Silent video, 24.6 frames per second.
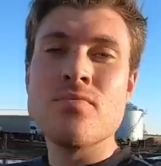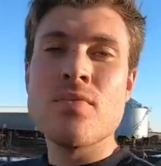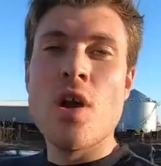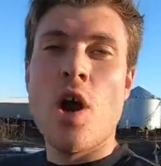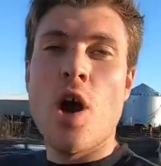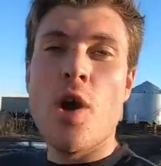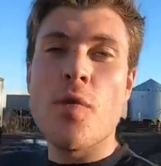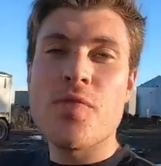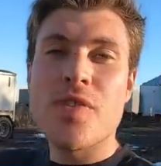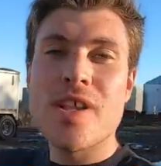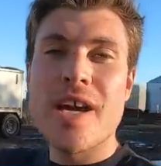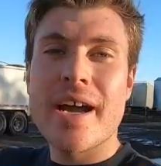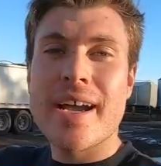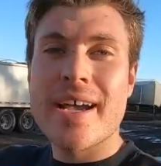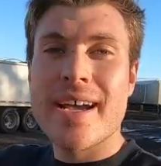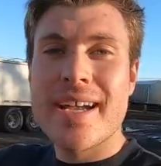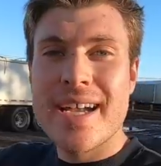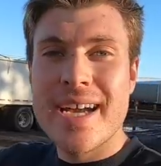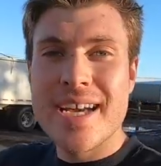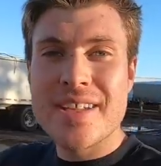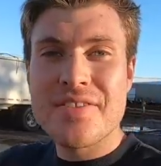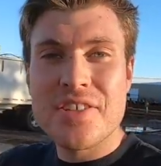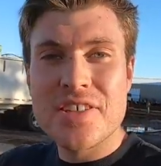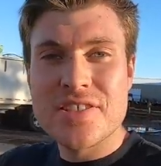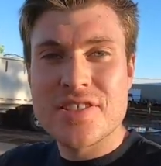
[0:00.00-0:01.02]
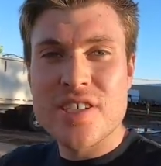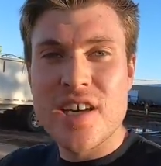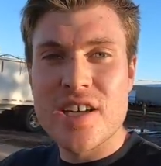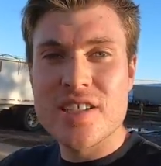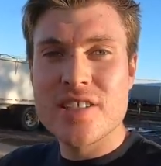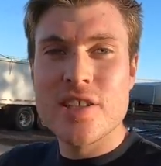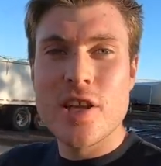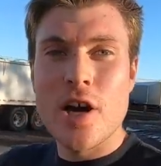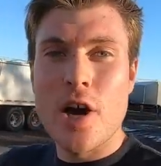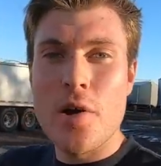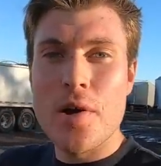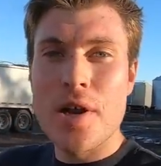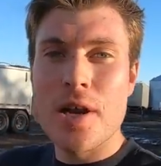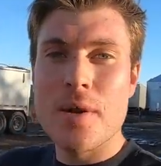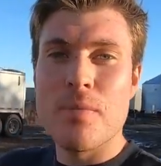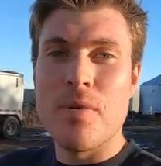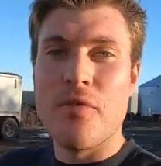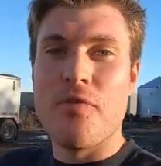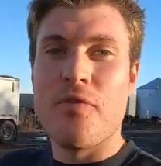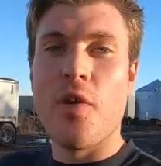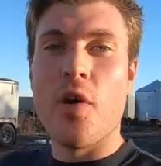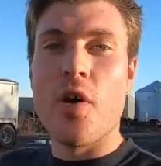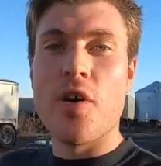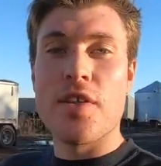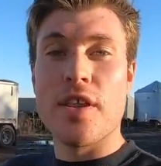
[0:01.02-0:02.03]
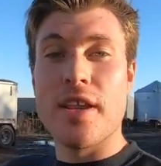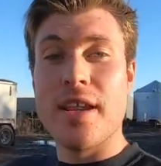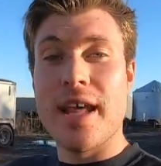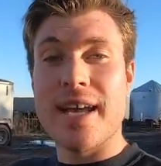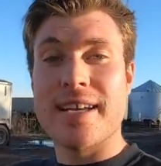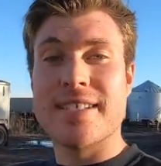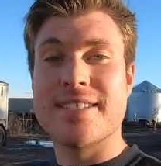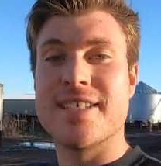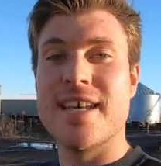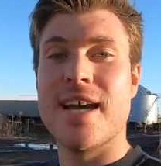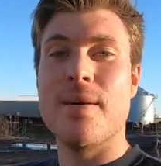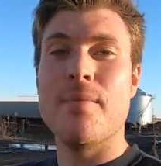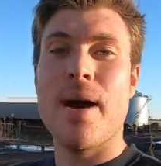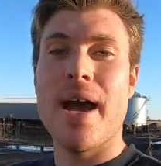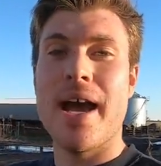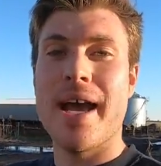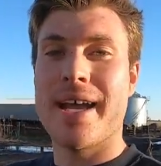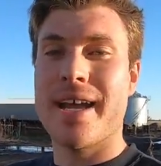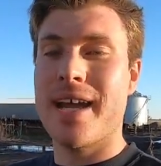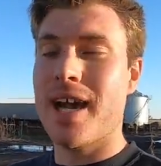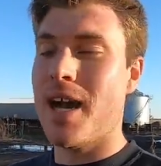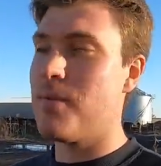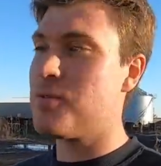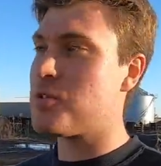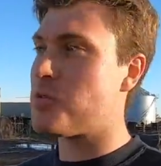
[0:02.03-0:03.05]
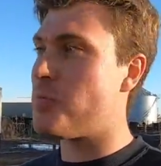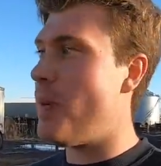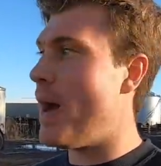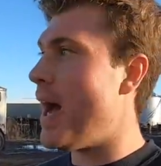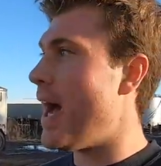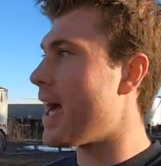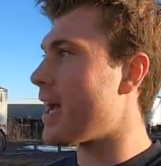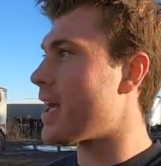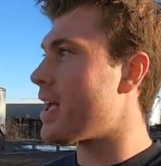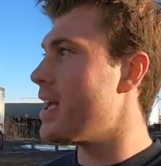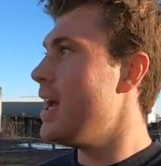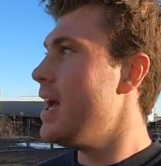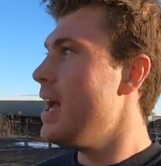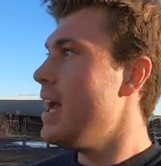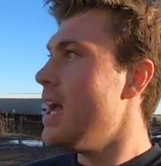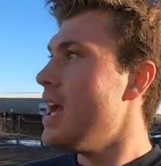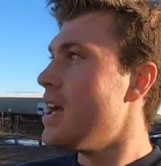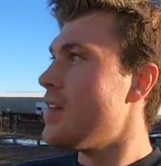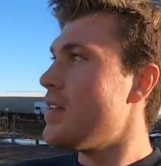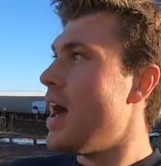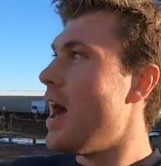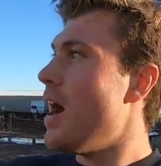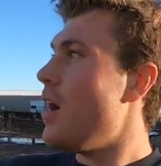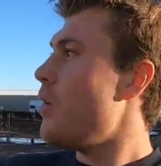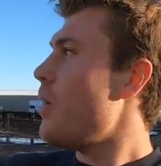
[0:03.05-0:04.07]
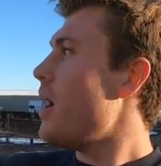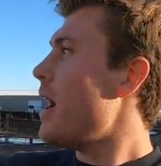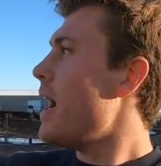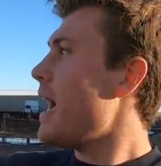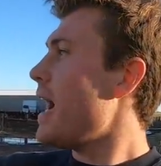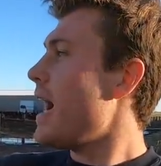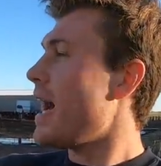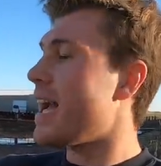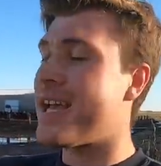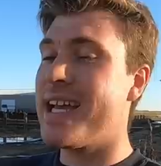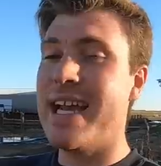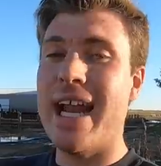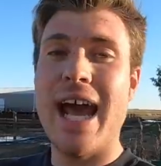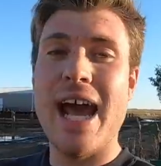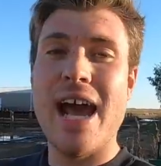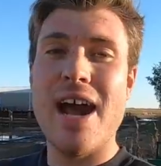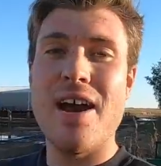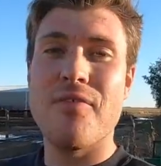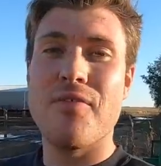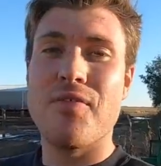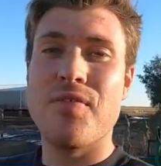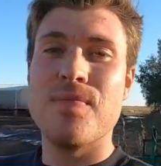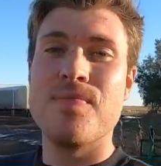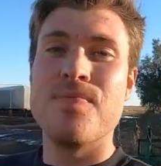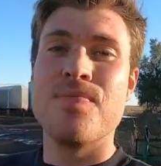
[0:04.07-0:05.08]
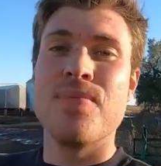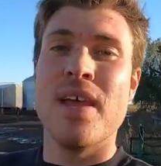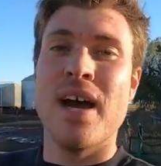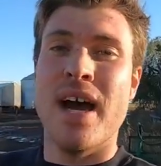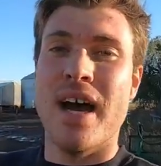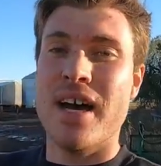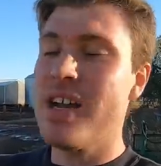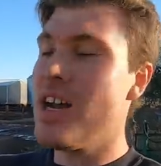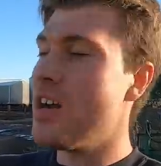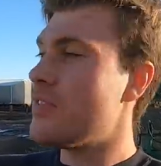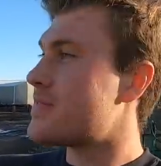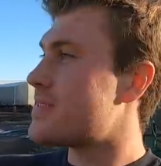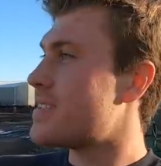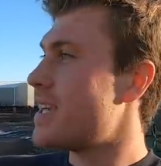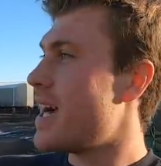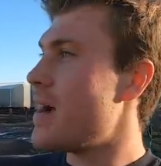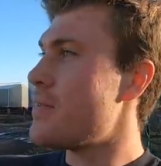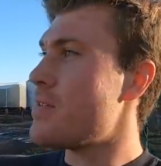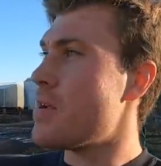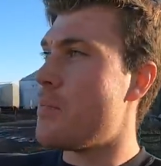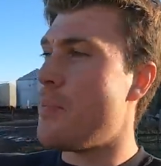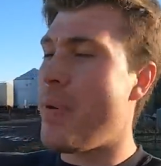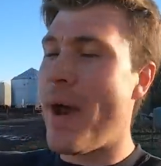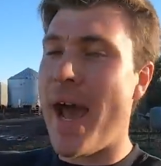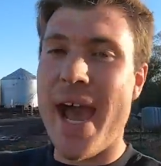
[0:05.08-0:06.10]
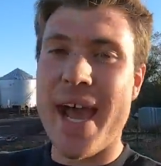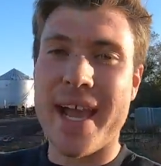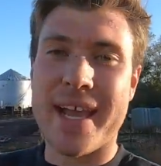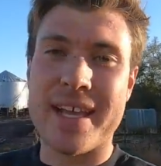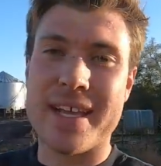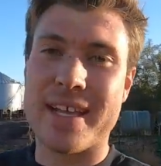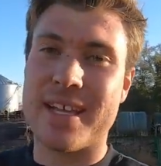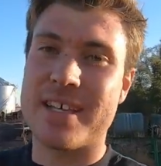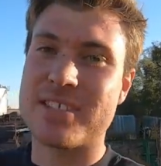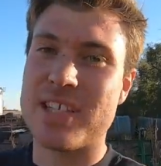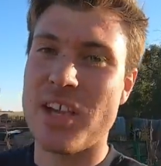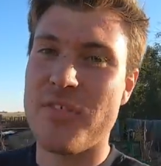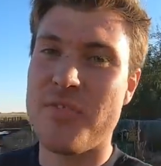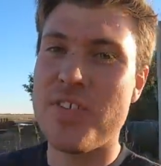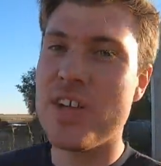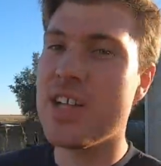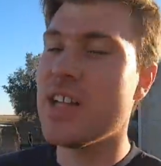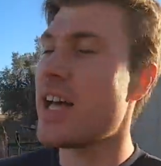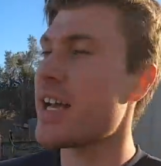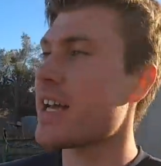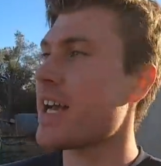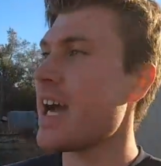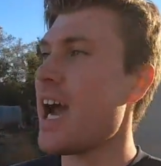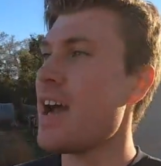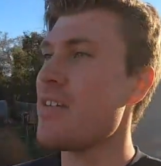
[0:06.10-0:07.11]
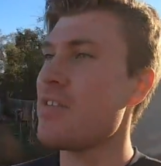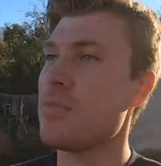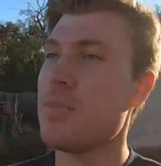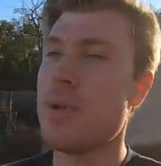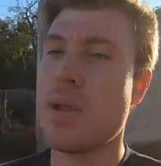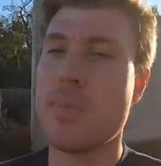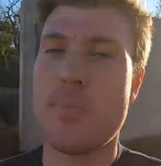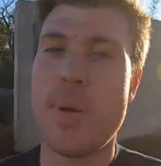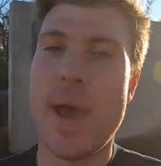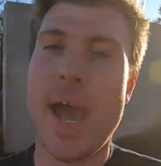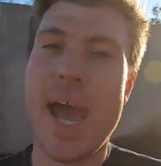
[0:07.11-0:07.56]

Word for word: Hopefully I can get this unloaded before the next semi comes back. That way I can have enough time to pack it, because I feel like I haven't been